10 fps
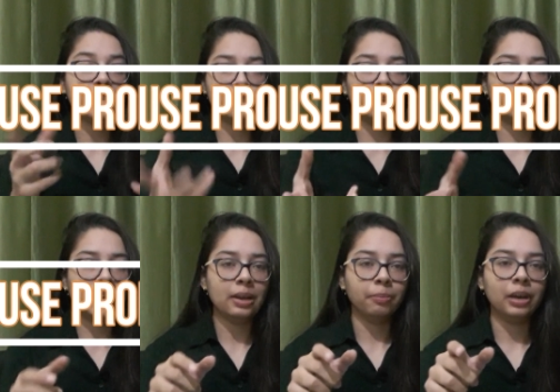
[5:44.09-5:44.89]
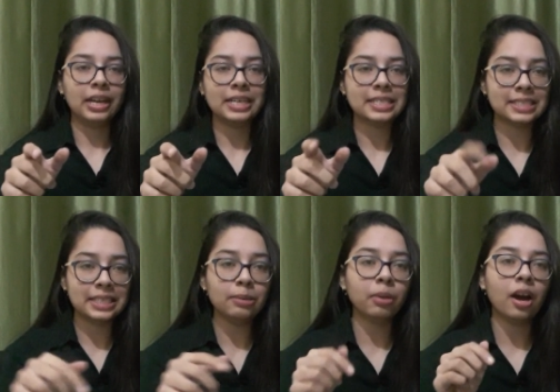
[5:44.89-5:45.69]
your name, like
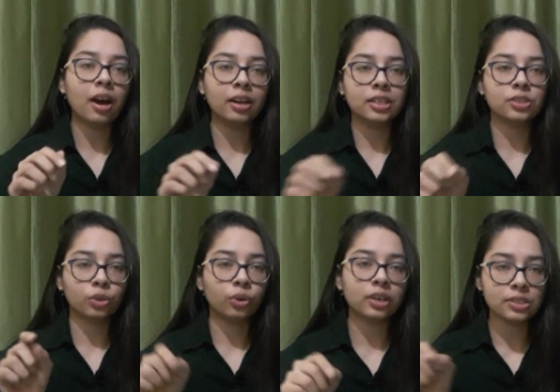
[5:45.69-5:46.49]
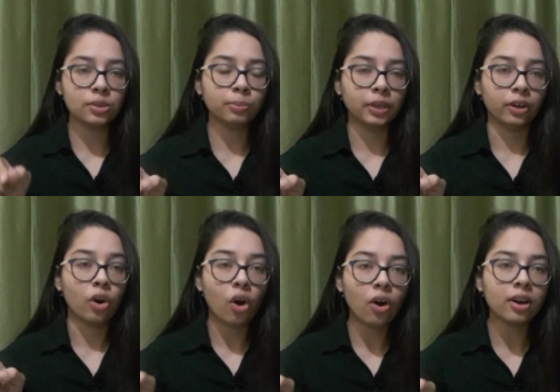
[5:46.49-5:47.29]
Seema underscore resume
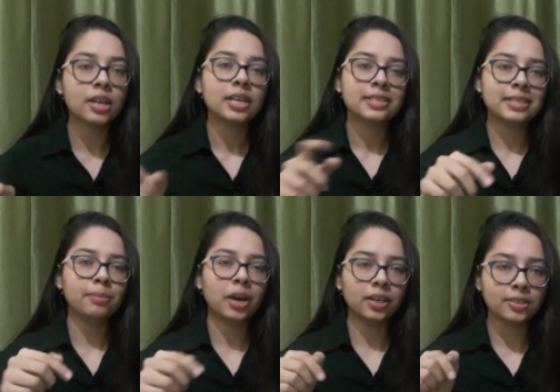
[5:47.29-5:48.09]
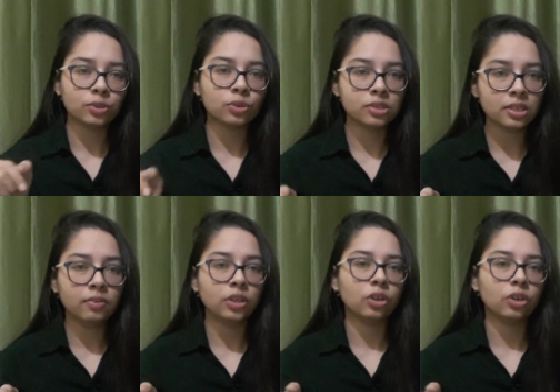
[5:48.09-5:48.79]
or Seema underscore CV,